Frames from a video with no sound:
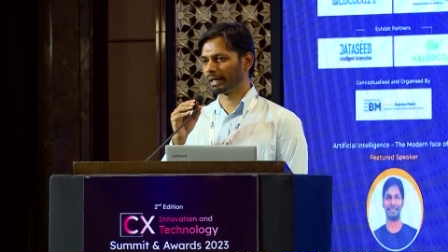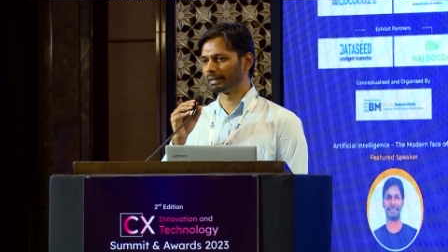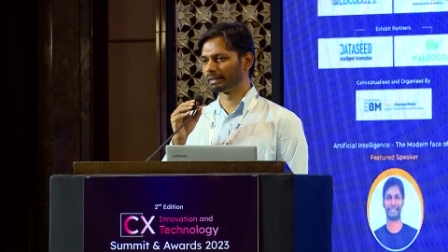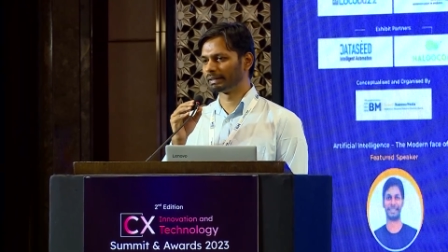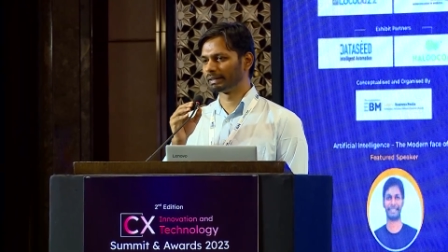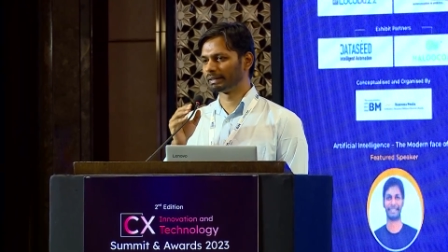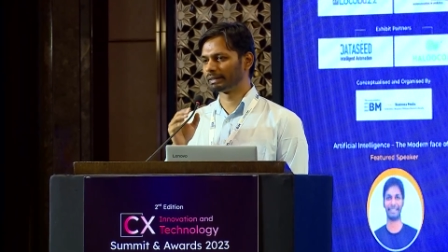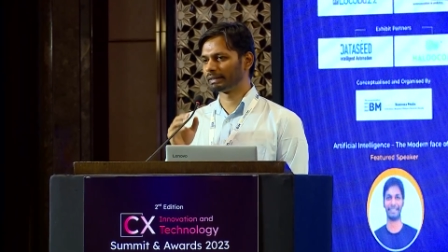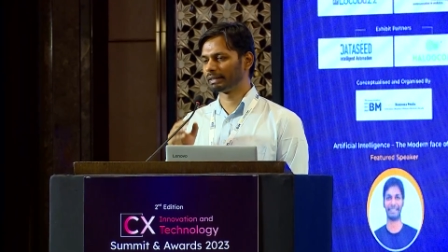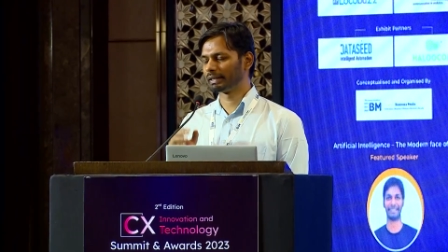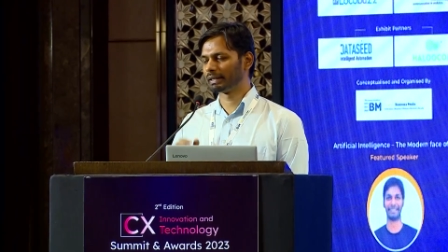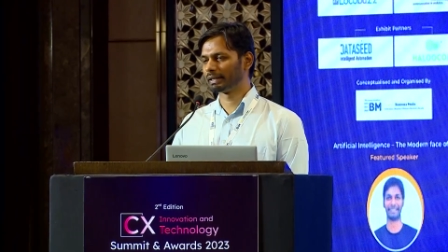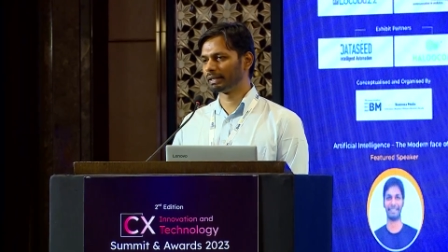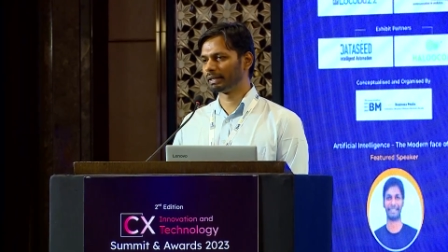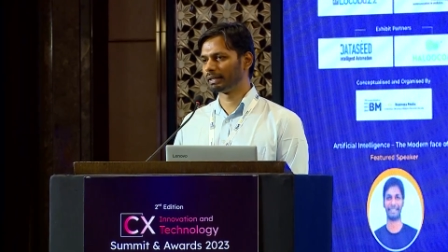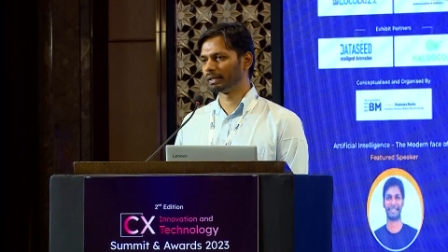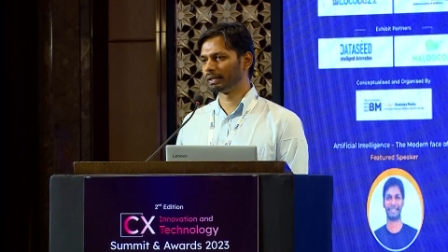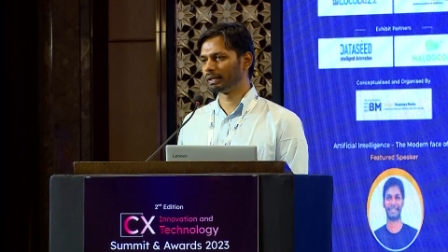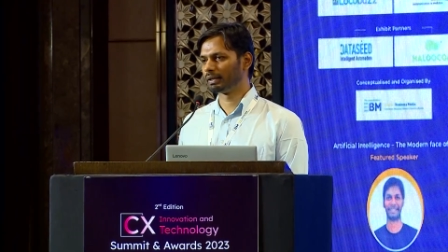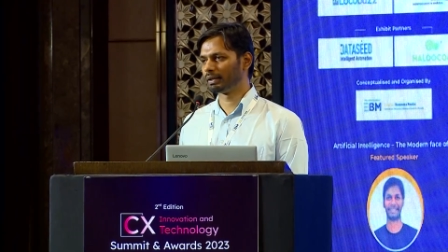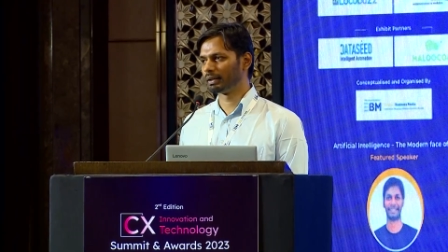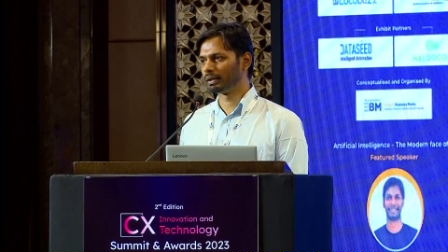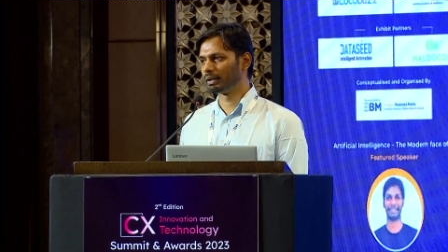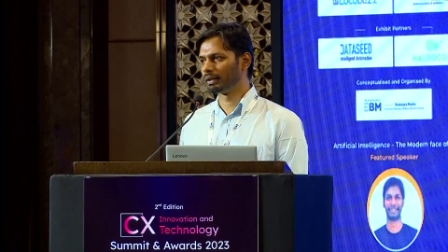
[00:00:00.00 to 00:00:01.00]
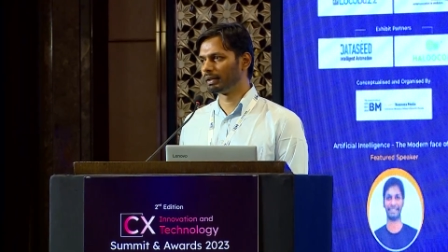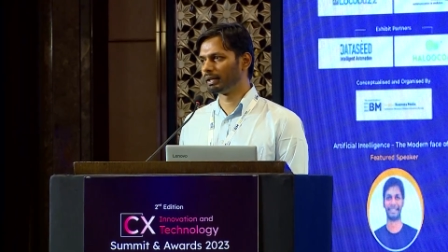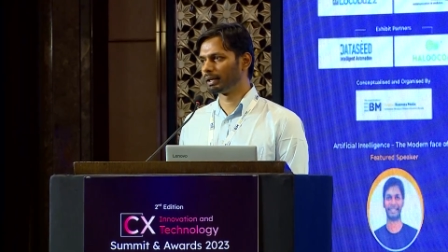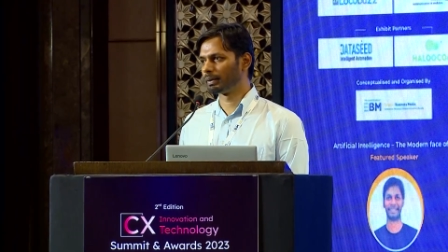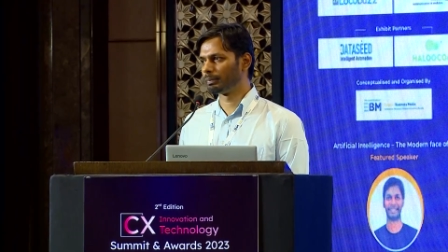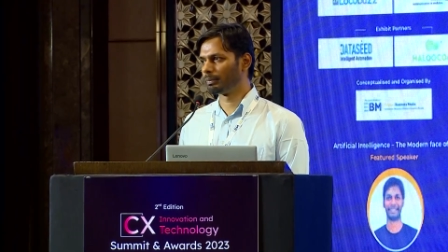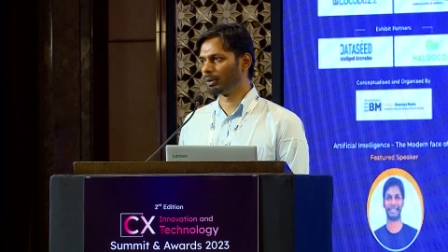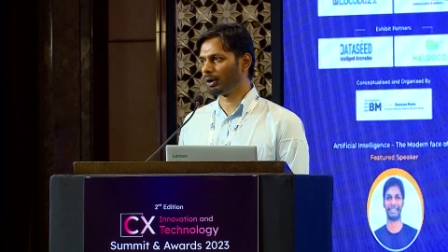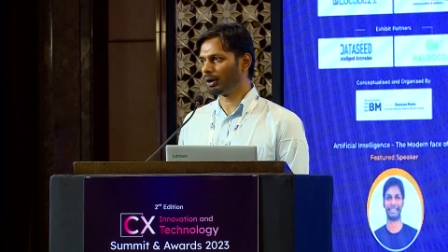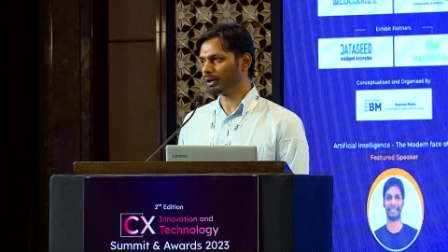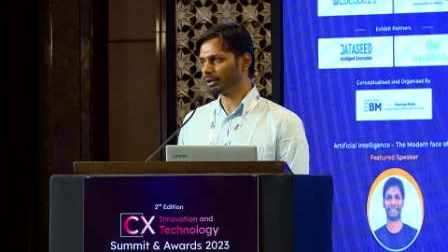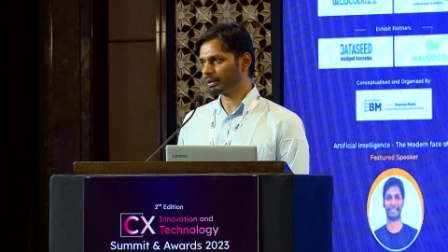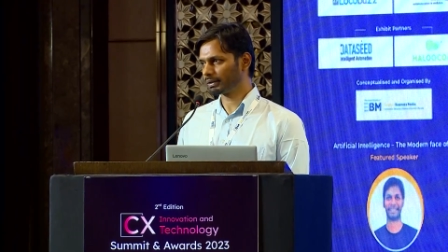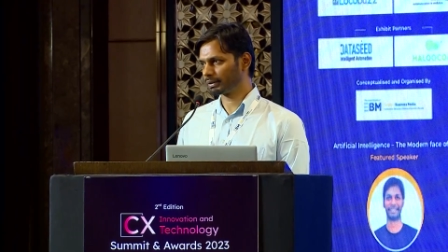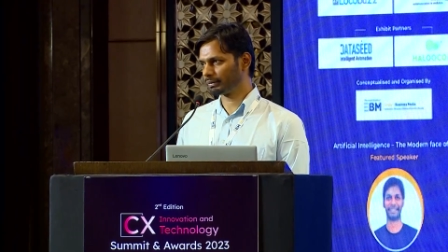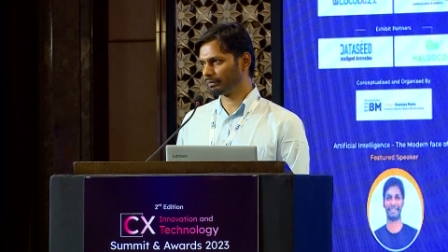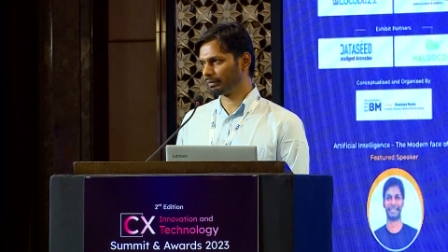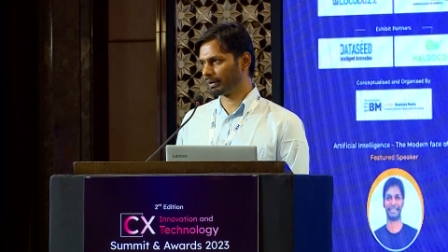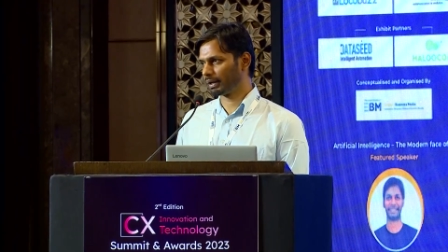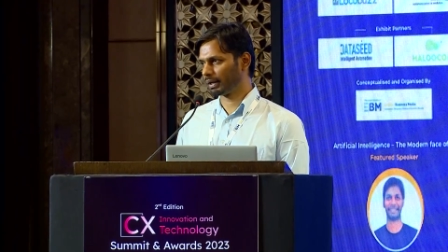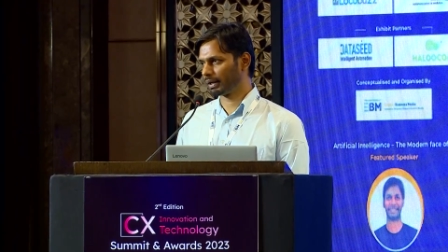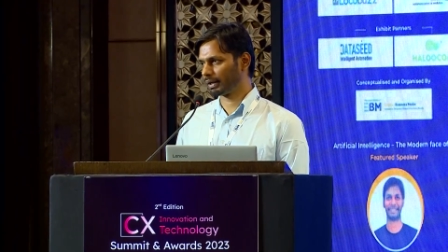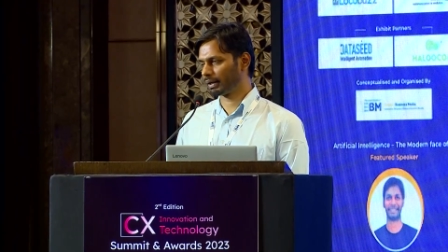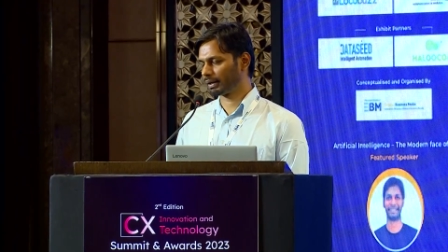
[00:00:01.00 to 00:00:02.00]
existed in earlier bots
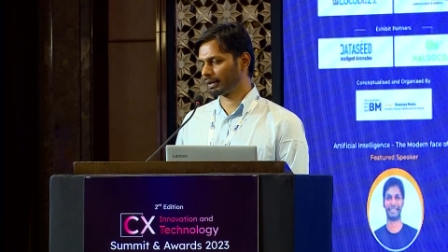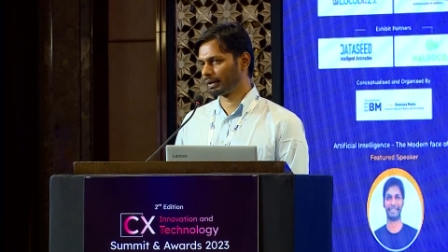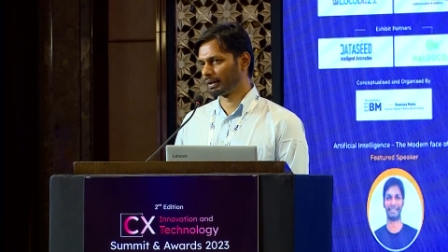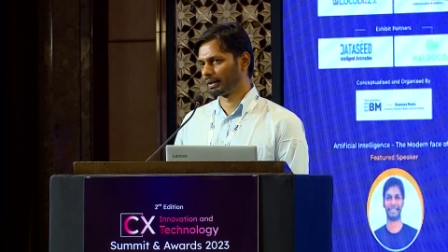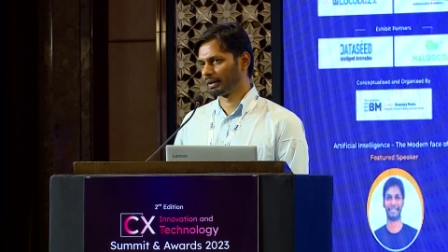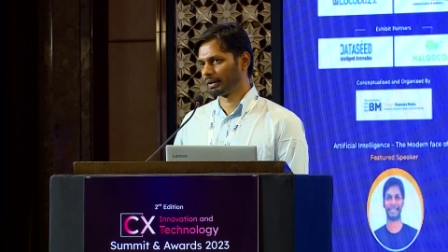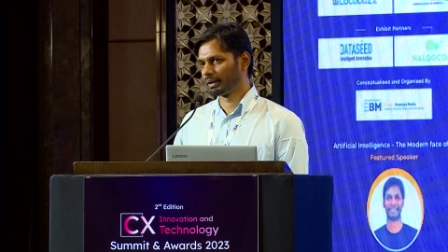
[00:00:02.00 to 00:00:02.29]
were